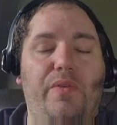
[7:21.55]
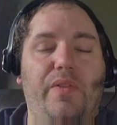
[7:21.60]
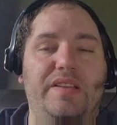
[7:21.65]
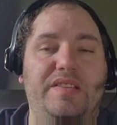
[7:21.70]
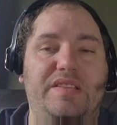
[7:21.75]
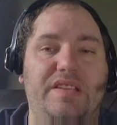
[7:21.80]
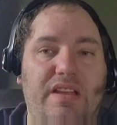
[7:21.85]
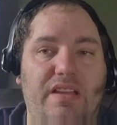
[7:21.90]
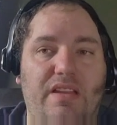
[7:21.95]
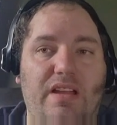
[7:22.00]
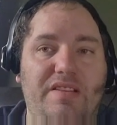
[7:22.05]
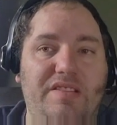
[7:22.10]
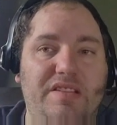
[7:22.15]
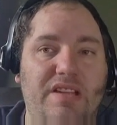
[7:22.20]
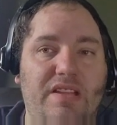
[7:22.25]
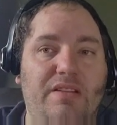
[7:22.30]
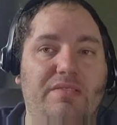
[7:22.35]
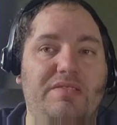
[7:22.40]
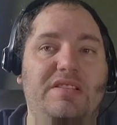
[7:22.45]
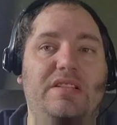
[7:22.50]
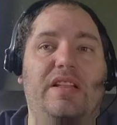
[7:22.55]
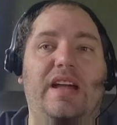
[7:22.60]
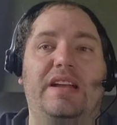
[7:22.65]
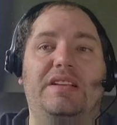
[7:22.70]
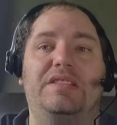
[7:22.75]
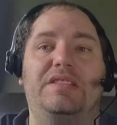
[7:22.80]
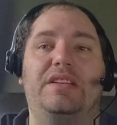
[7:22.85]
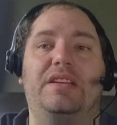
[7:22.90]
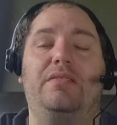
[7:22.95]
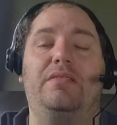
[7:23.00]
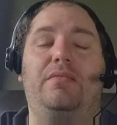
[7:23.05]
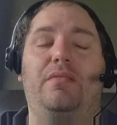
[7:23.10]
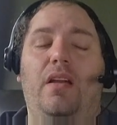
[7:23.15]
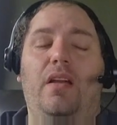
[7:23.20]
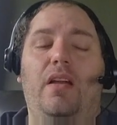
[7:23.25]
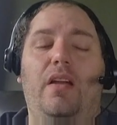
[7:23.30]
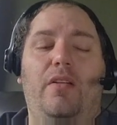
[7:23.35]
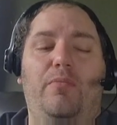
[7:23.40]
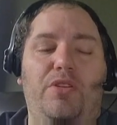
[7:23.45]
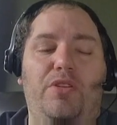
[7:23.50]
I said that was the last thing,
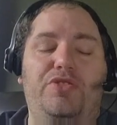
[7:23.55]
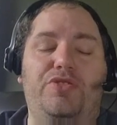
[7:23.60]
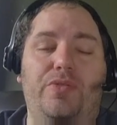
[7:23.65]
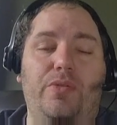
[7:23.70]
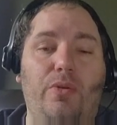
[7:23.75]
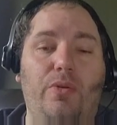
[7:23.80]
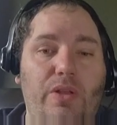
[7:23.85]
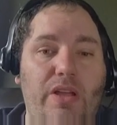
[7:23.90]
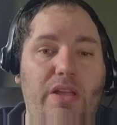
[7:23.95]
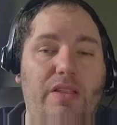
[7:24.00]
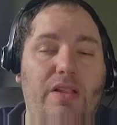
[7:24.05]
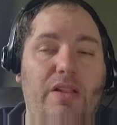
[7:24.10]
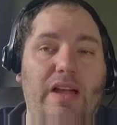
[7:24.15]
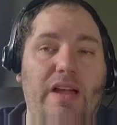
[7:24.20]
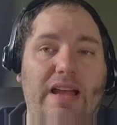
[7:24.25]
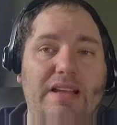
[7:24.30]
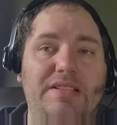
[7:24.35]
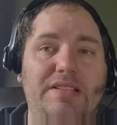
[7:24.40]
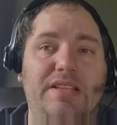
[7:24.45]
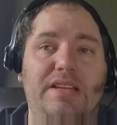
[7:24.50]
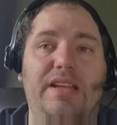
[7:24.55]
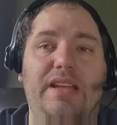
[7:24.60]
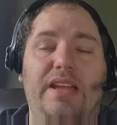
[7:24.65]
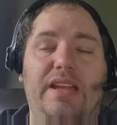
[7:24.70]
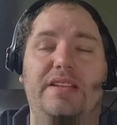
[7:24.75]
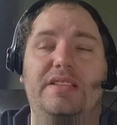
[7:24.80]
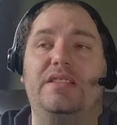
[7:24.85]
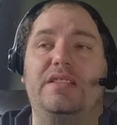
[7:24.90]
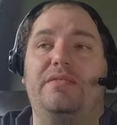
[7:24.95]
but truly the last thing is